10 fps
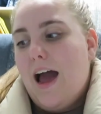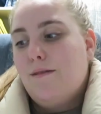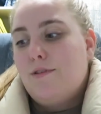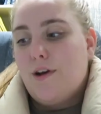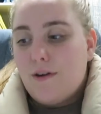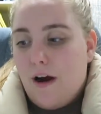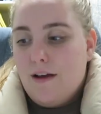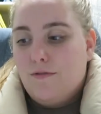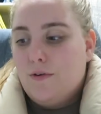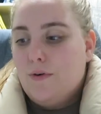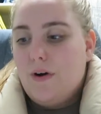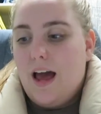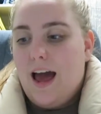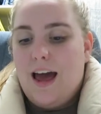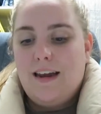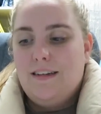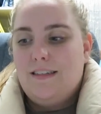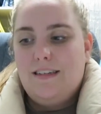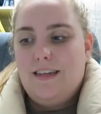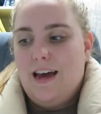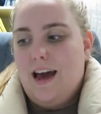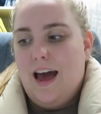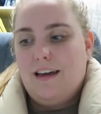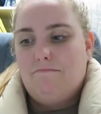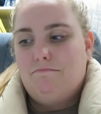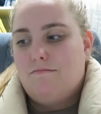I am so grateful, and yeah, I